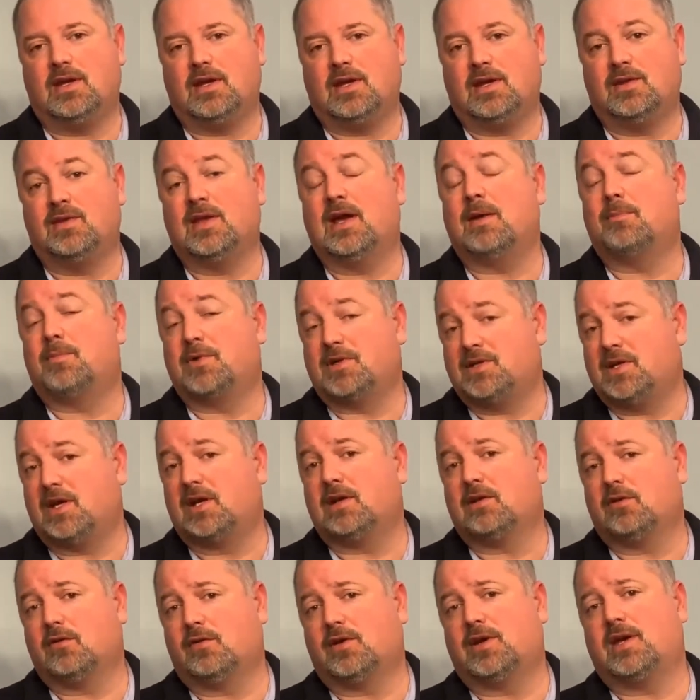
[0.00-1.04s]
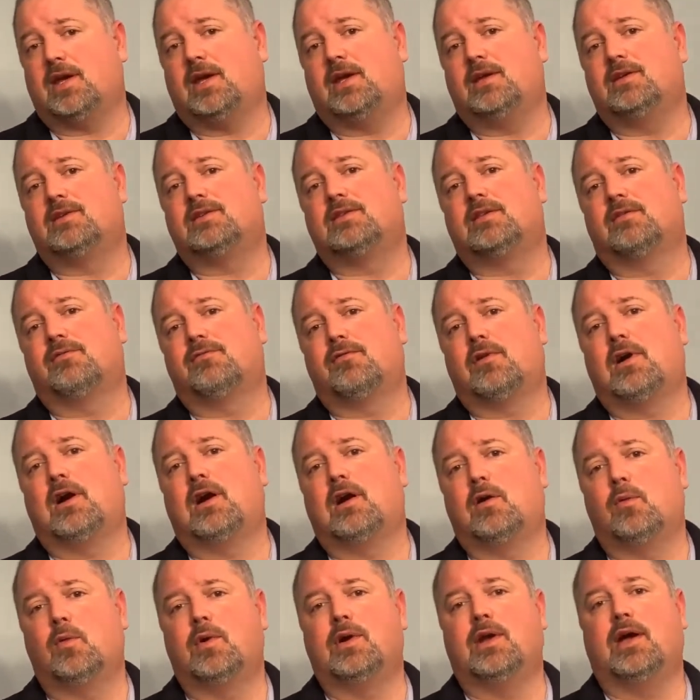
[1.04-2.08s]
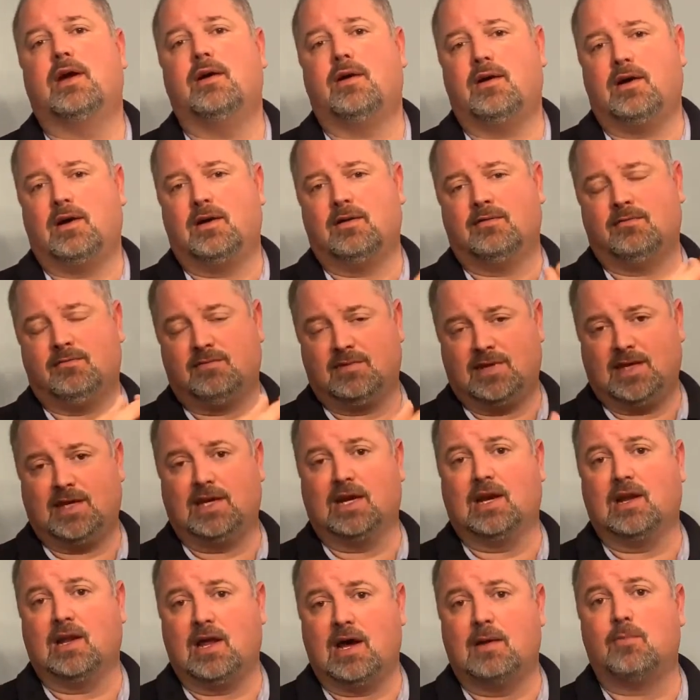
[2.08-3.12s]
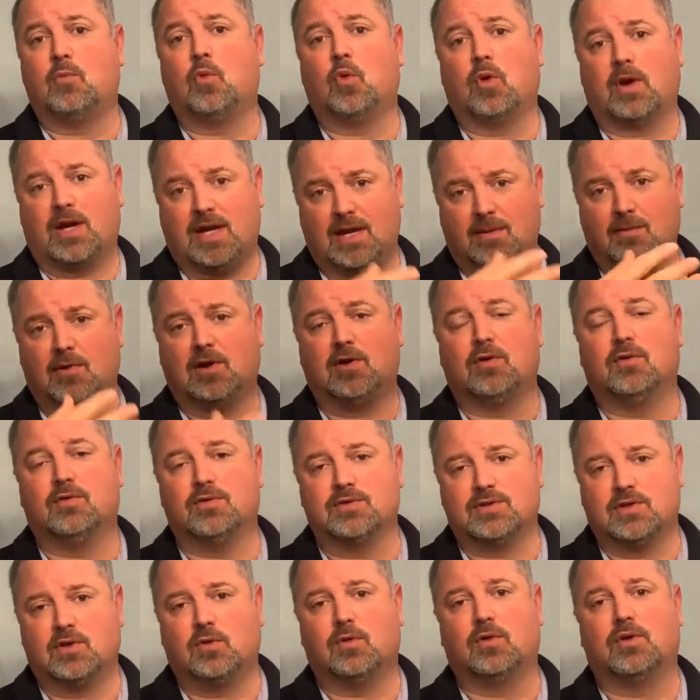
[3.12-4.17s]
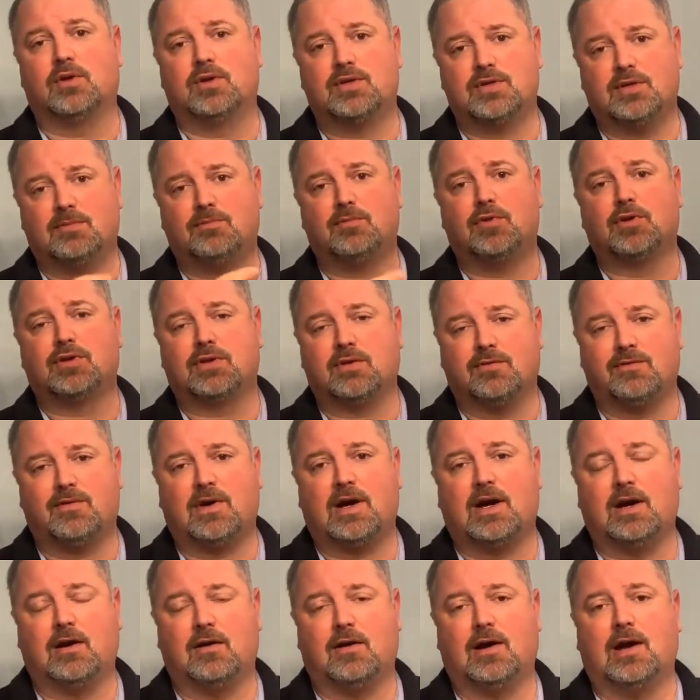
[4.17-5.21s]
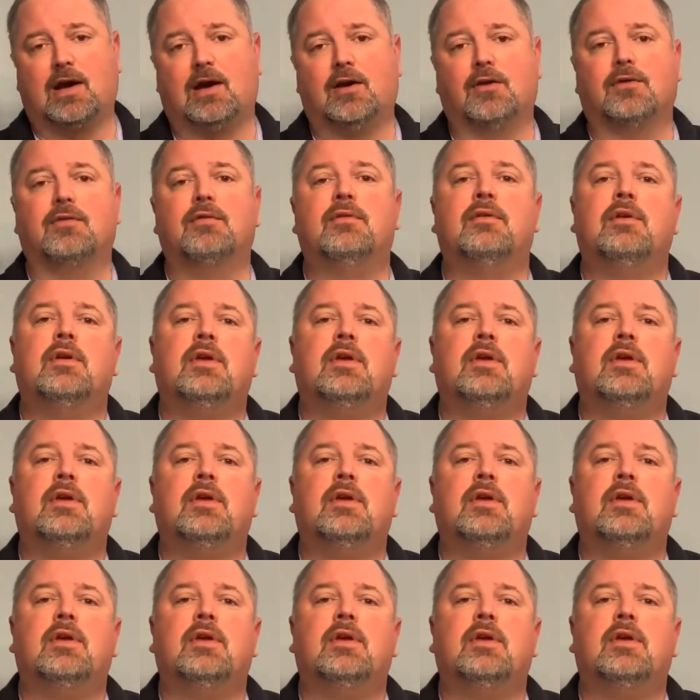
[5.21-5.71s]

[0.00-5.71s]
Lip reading: in that particular case, the fryer would need a lot more chemicals in order to put the fire out.